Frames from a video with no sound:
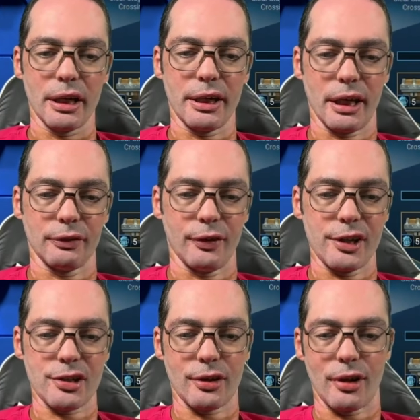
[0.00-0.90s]

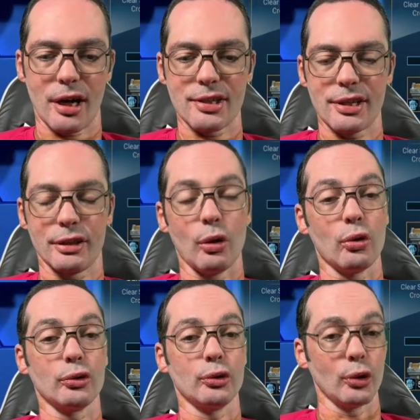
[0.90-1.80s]
Godfrey's Crossing on